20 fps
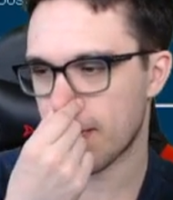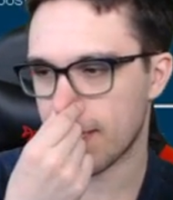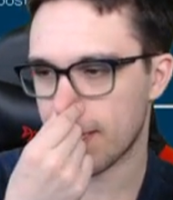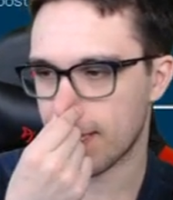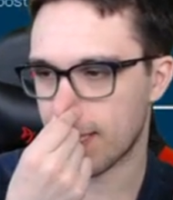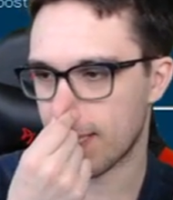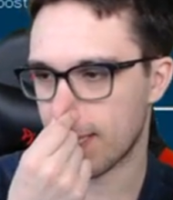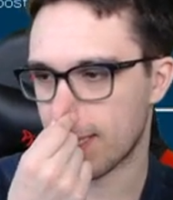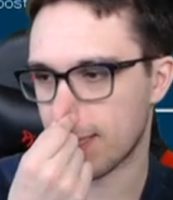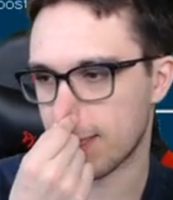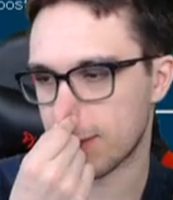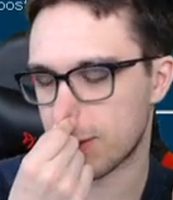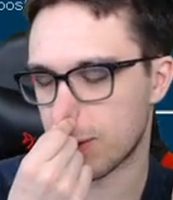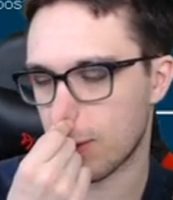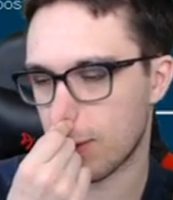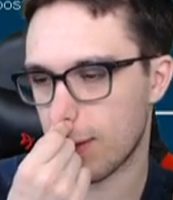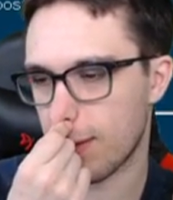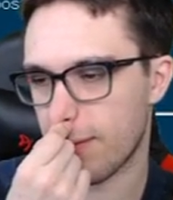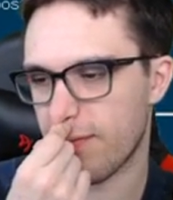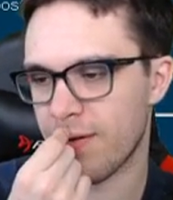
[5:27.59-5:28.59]
Uh,
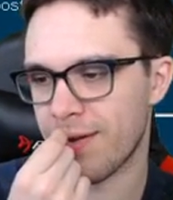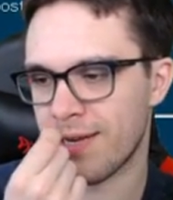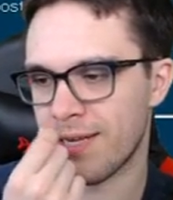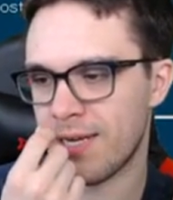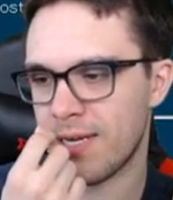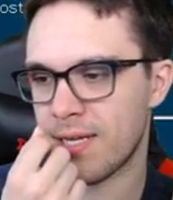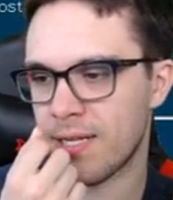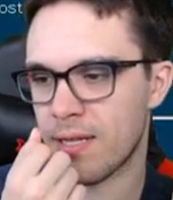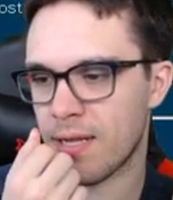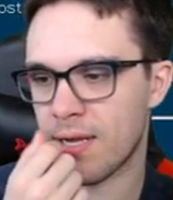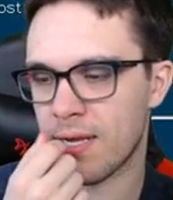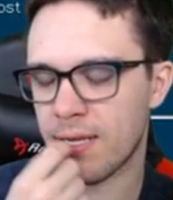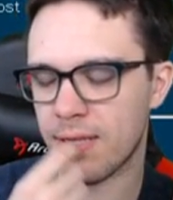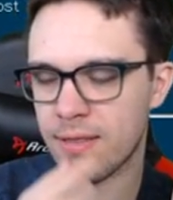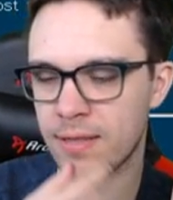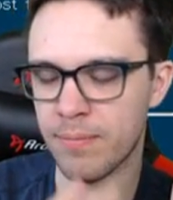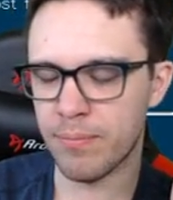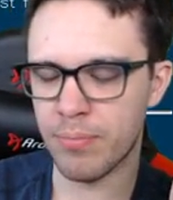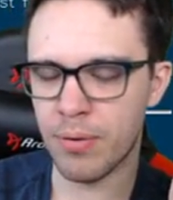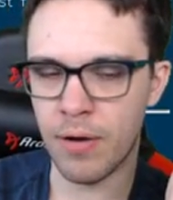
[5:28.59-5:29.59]
don't even need
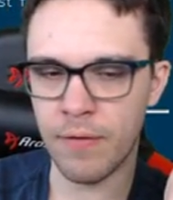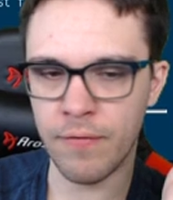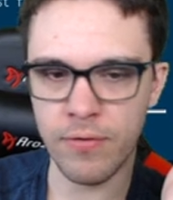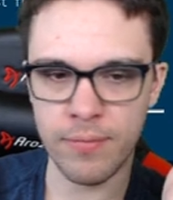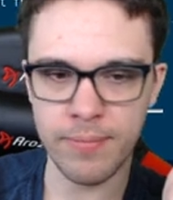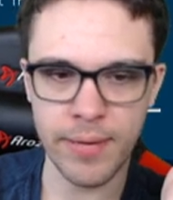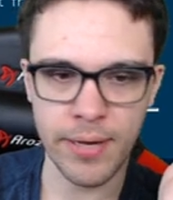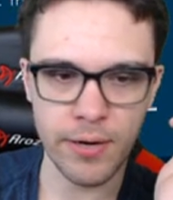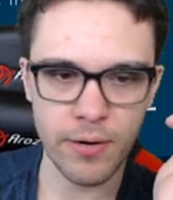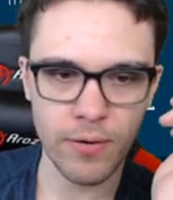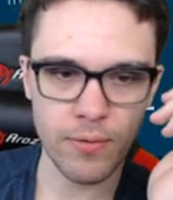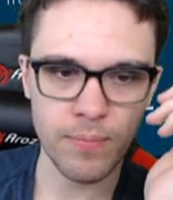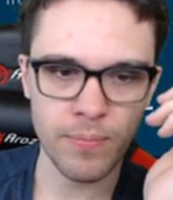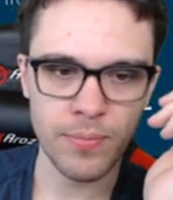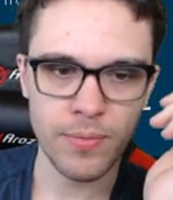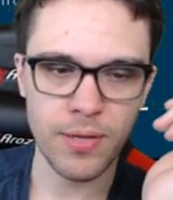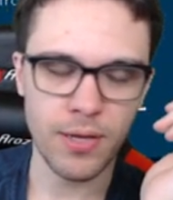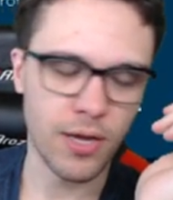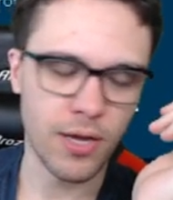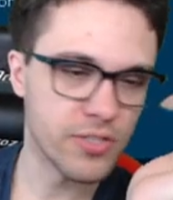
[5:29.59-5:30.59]
like the buffer metal.
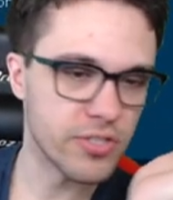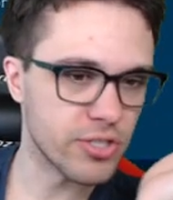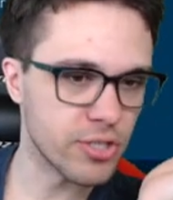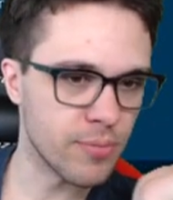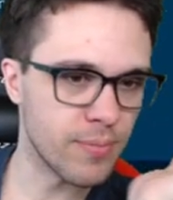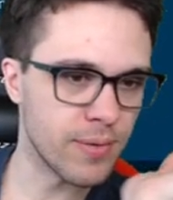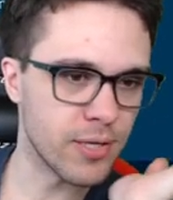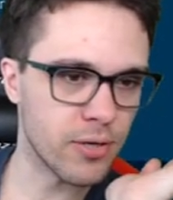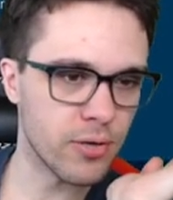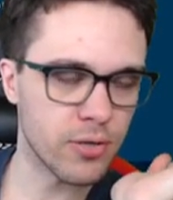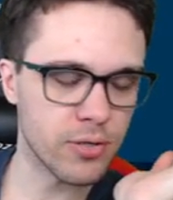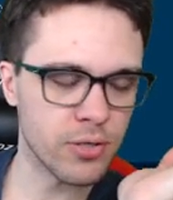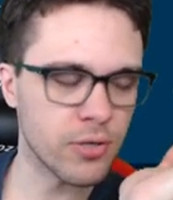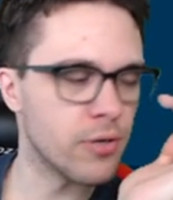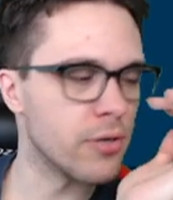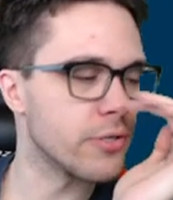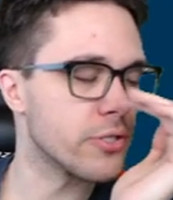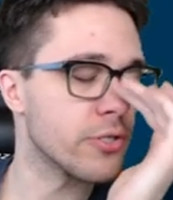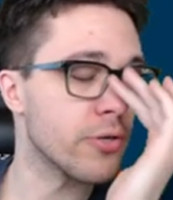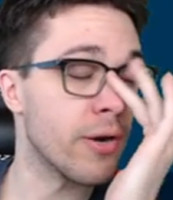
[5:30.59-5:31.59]
Assuming you're,
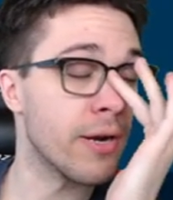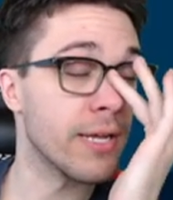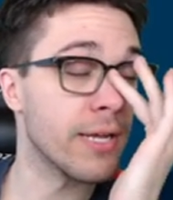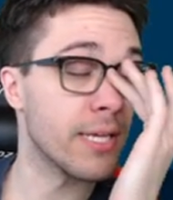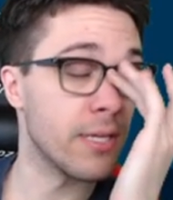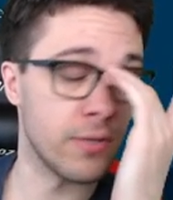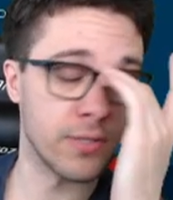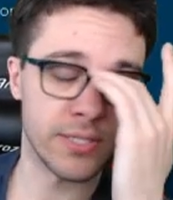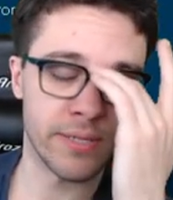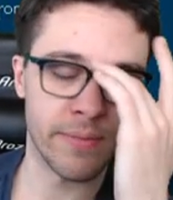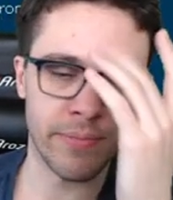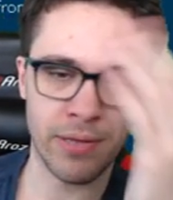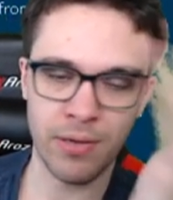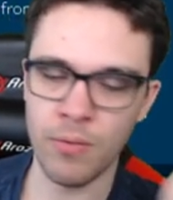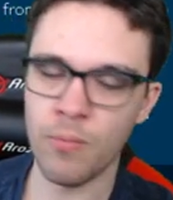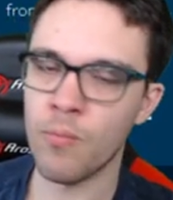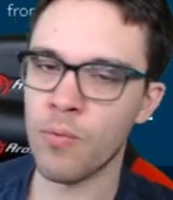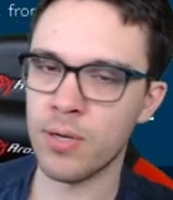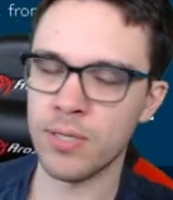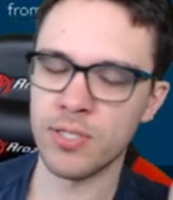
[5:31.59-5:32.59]
you're, trying to kill something
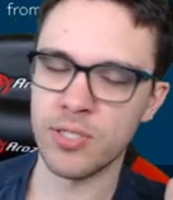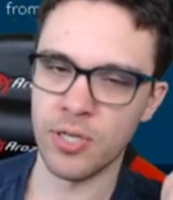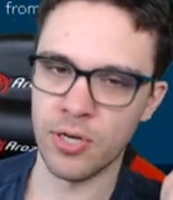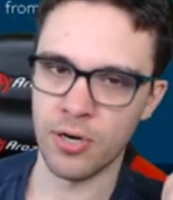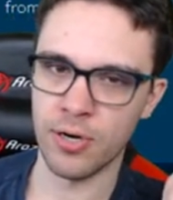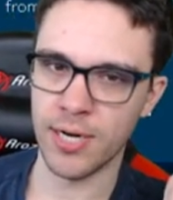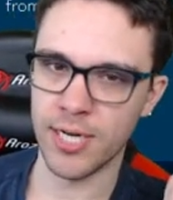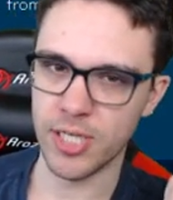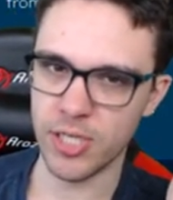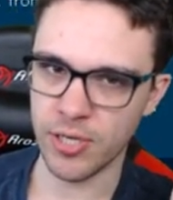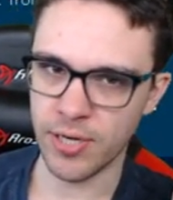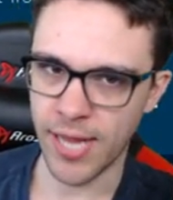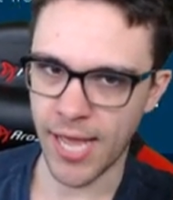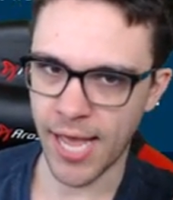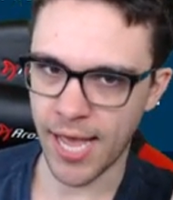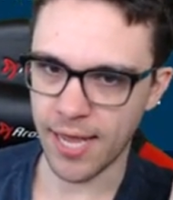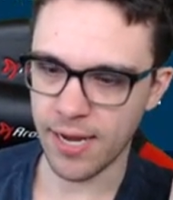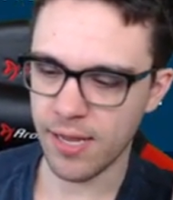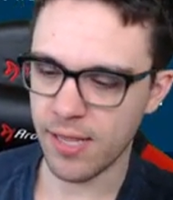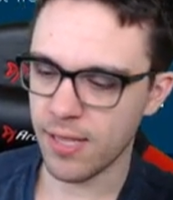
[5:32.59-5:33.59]
in one turn, I should
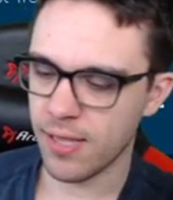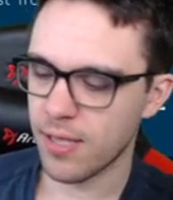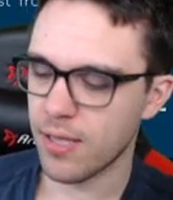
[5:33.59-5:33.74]
add.